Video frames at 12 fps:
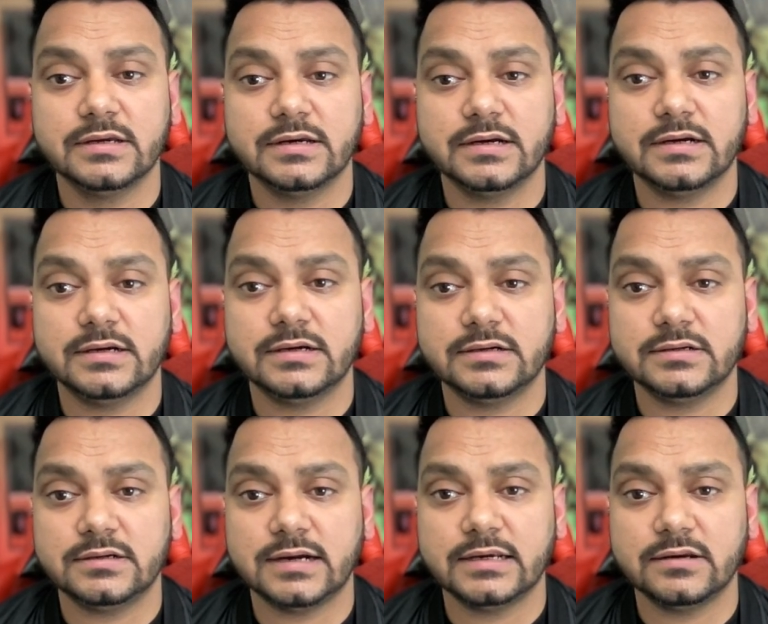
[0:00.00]

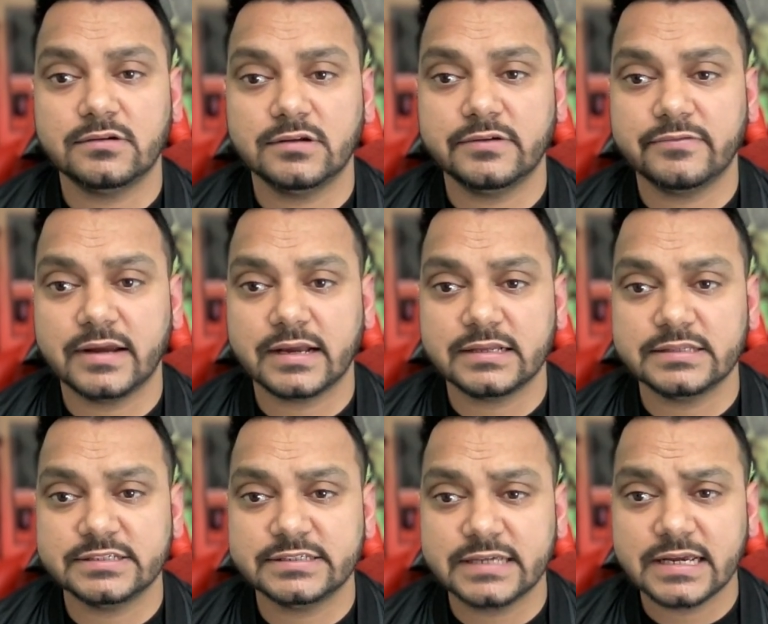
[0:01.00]
I don't know if I can
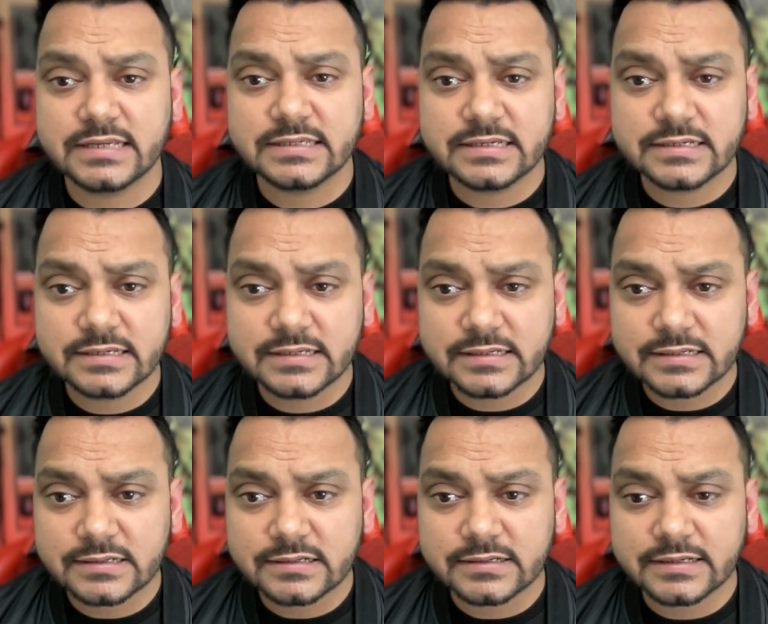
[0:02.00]
change it
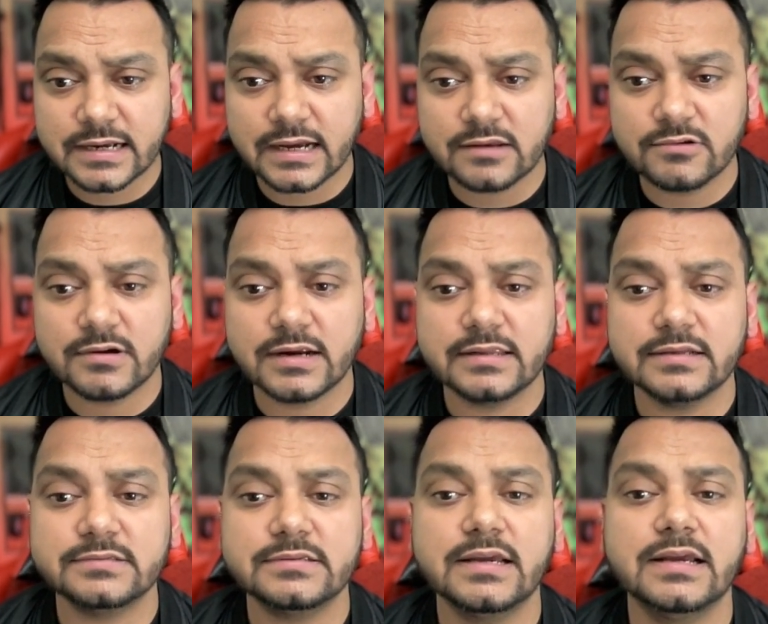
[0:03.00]
here. Yeah, look at
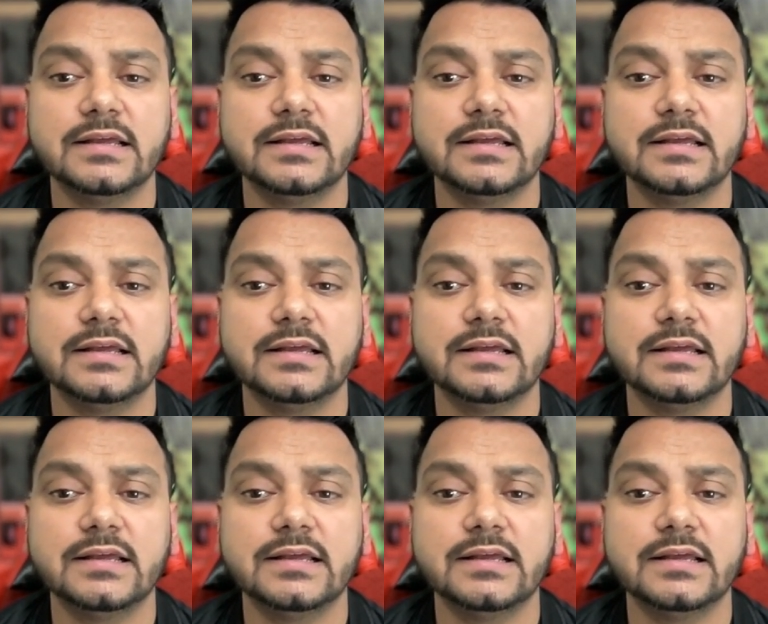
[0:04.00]
this.